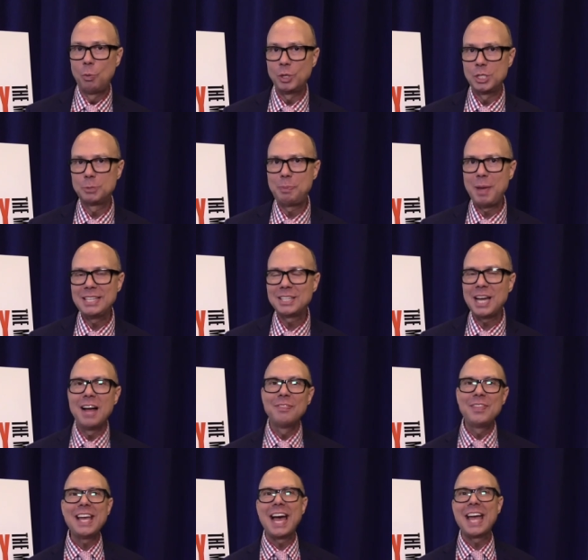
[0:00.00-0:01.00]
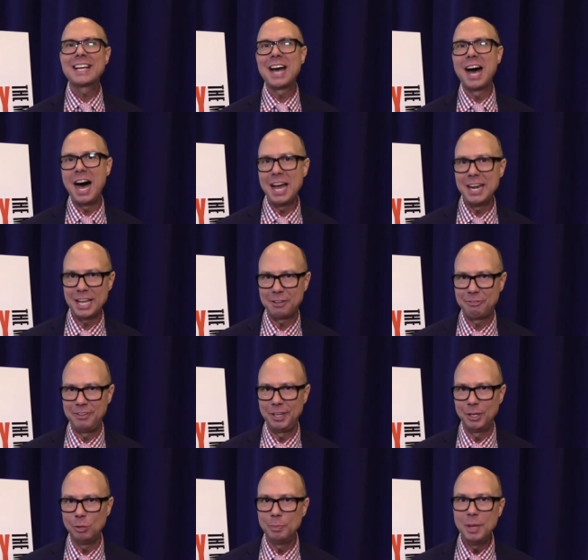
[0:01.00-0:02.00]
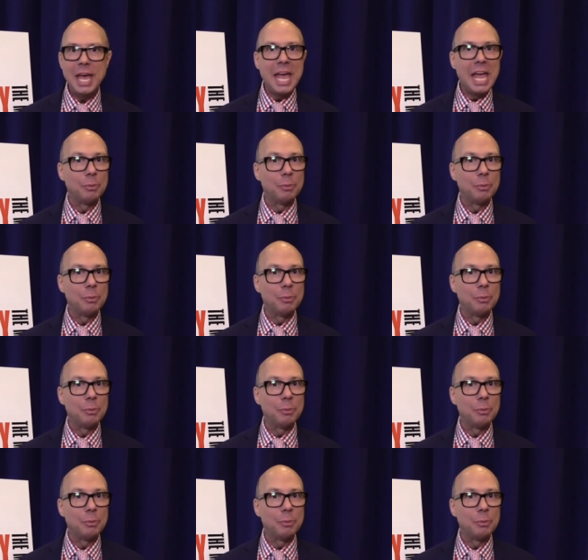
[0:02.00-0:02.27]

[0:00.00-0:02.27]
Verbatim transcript: which is based on the iconic film.